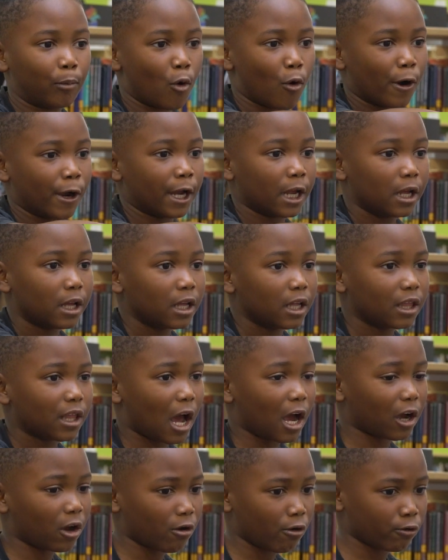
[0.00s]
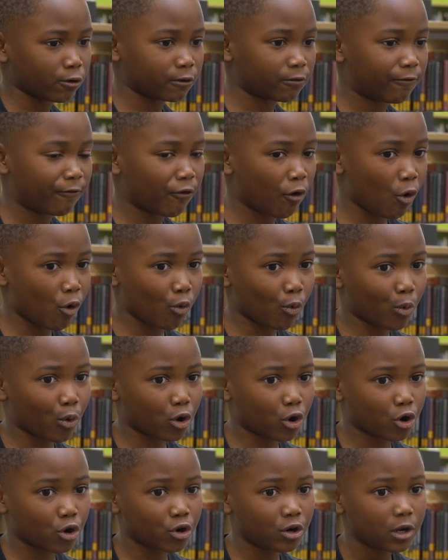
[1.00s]
point that goes
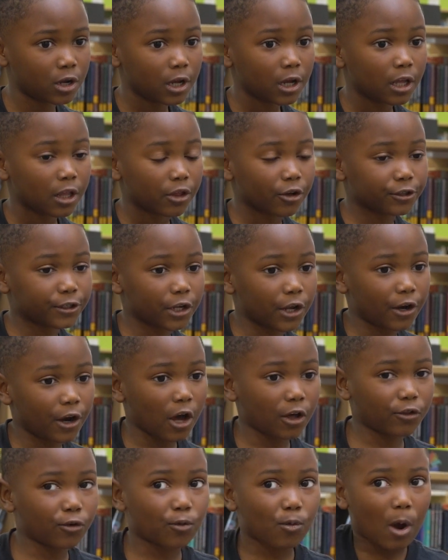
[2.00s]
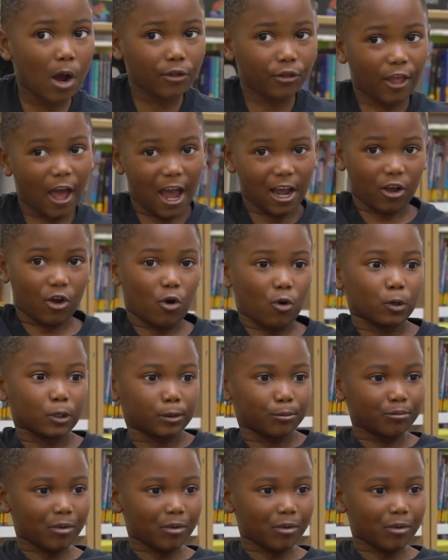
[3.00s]
forward. There's another one that goes